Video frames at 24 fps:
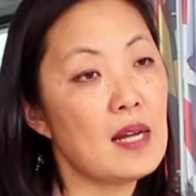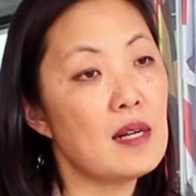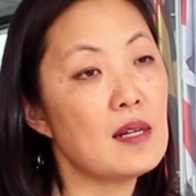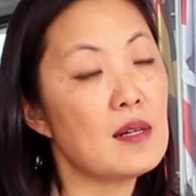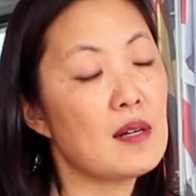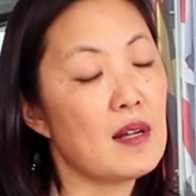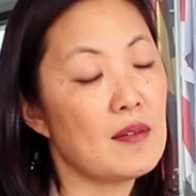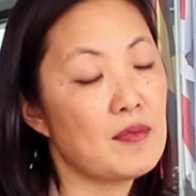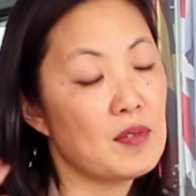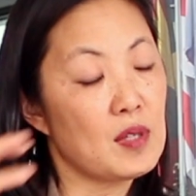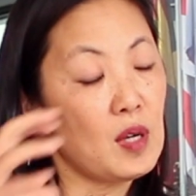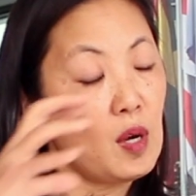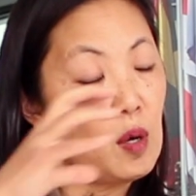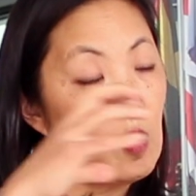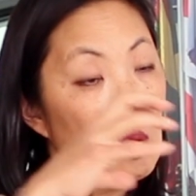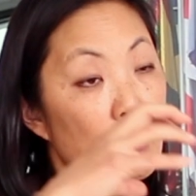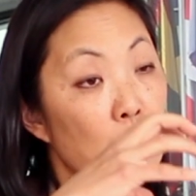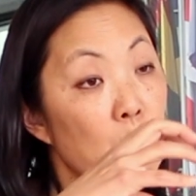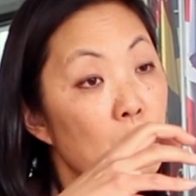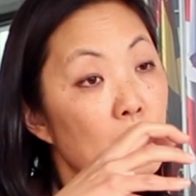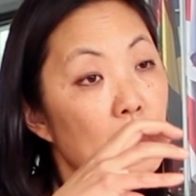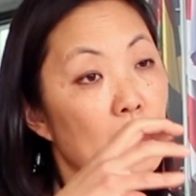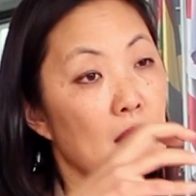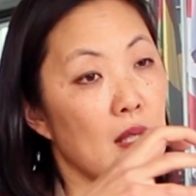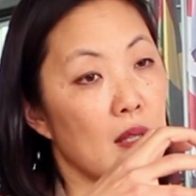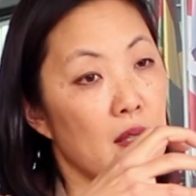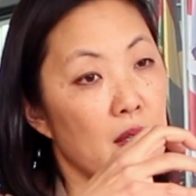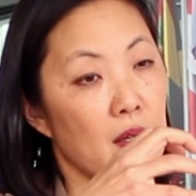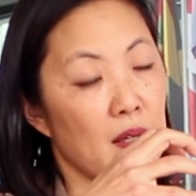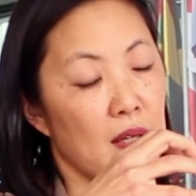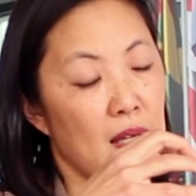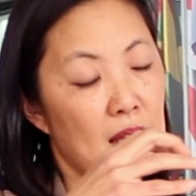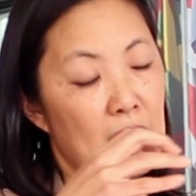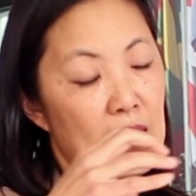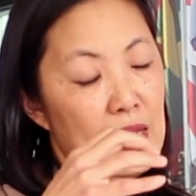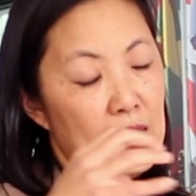not enough to only
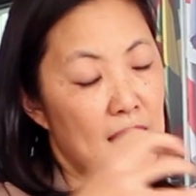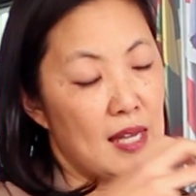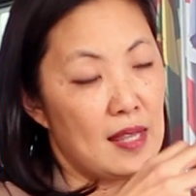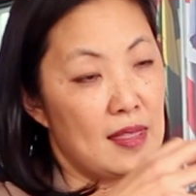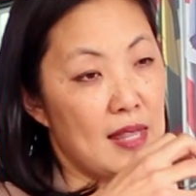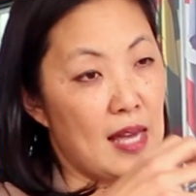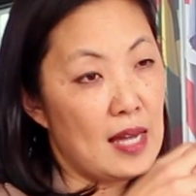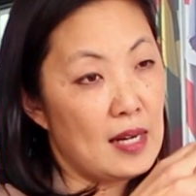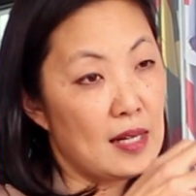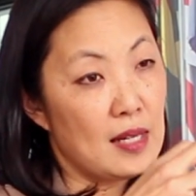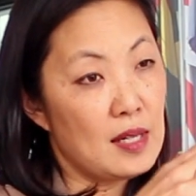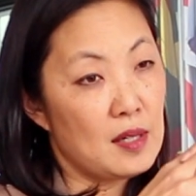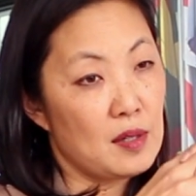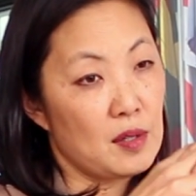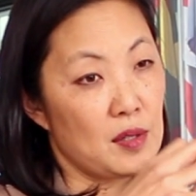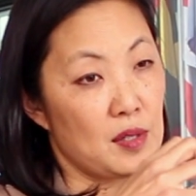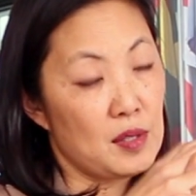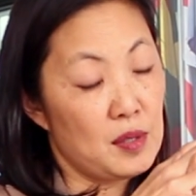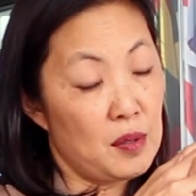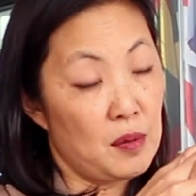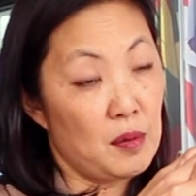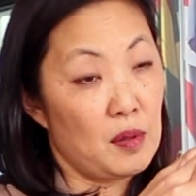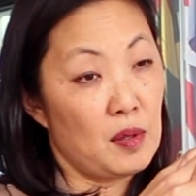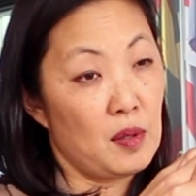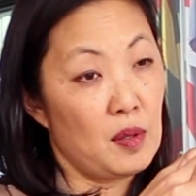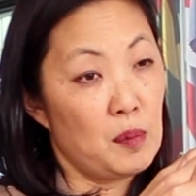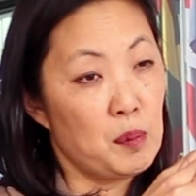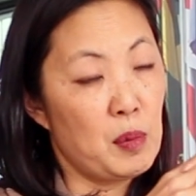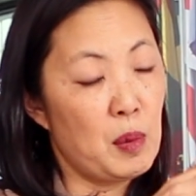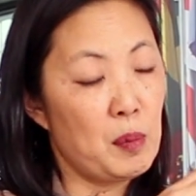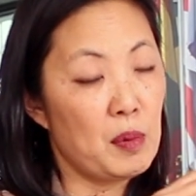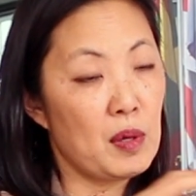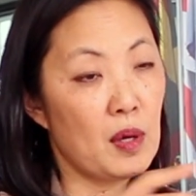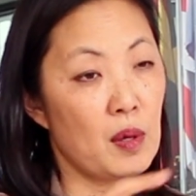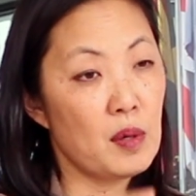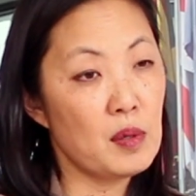look in that inner circle,
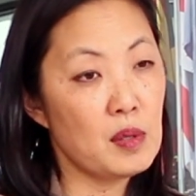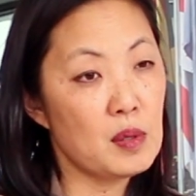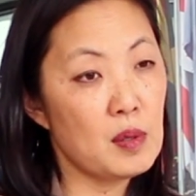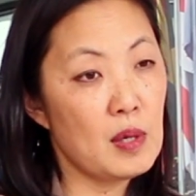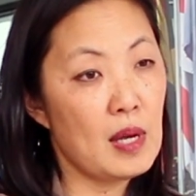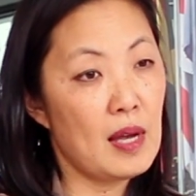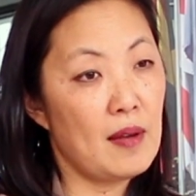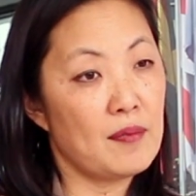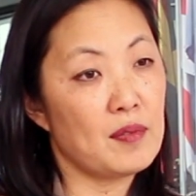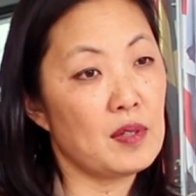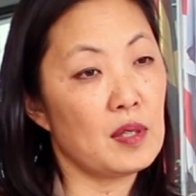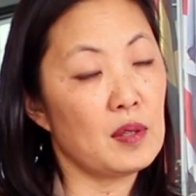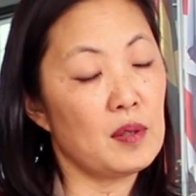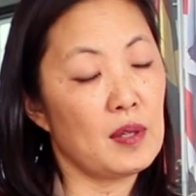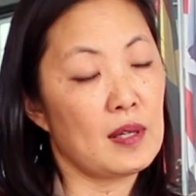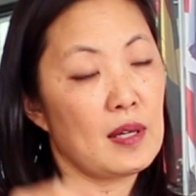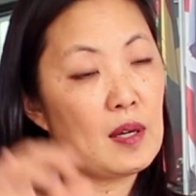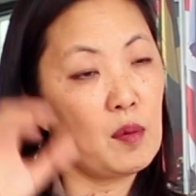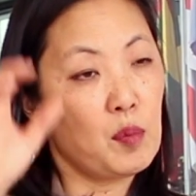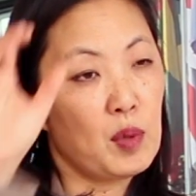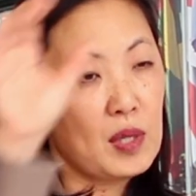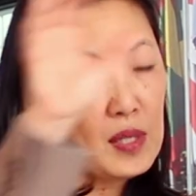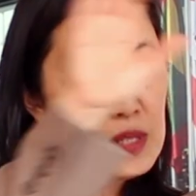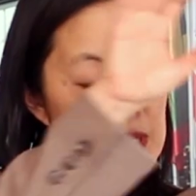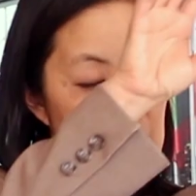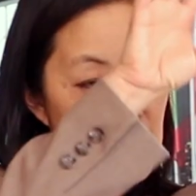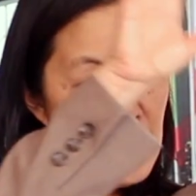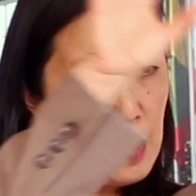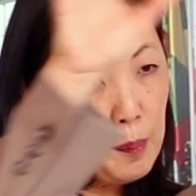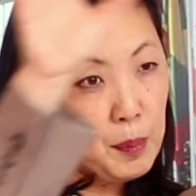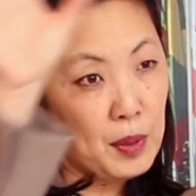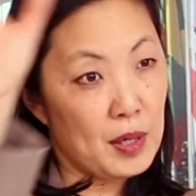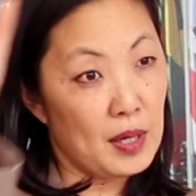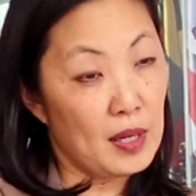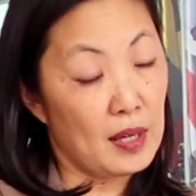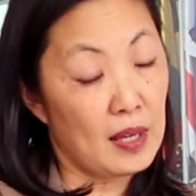but we also have to look at what is
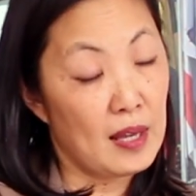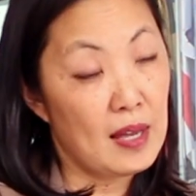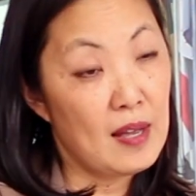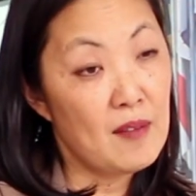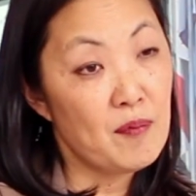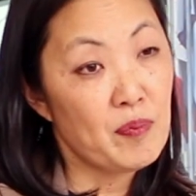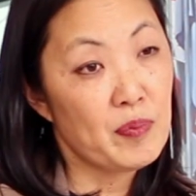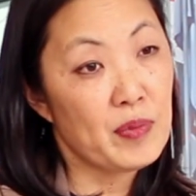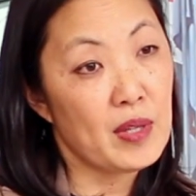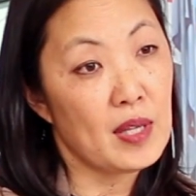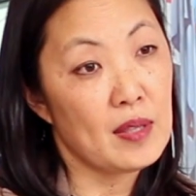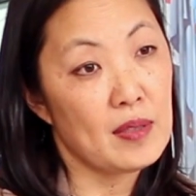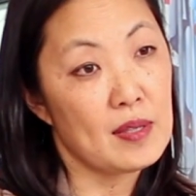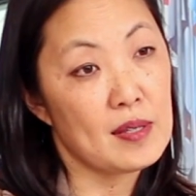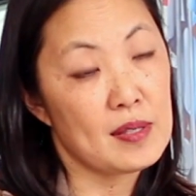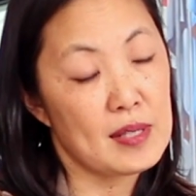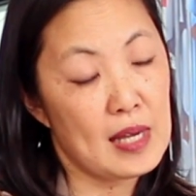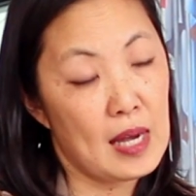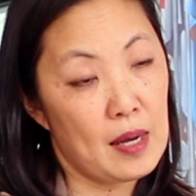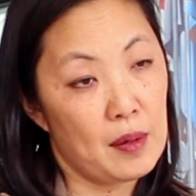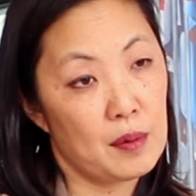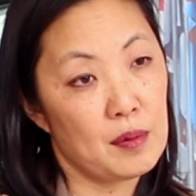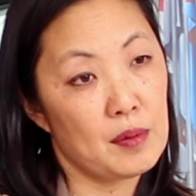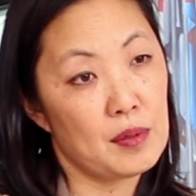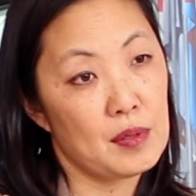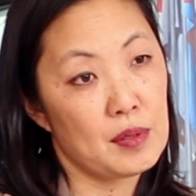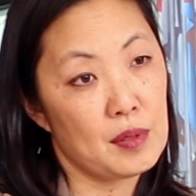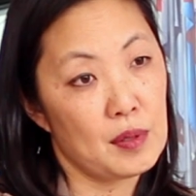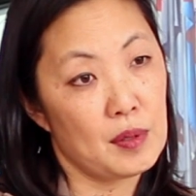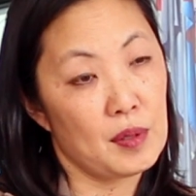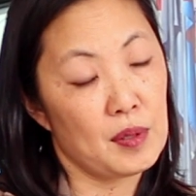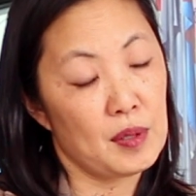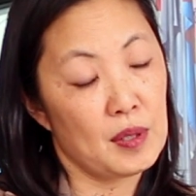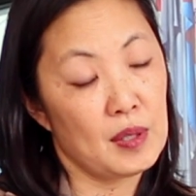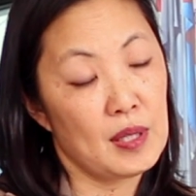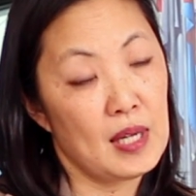happening in this outer
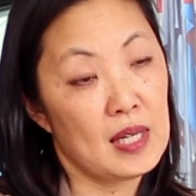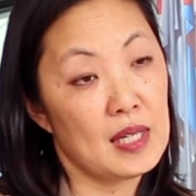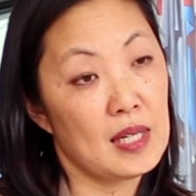circle.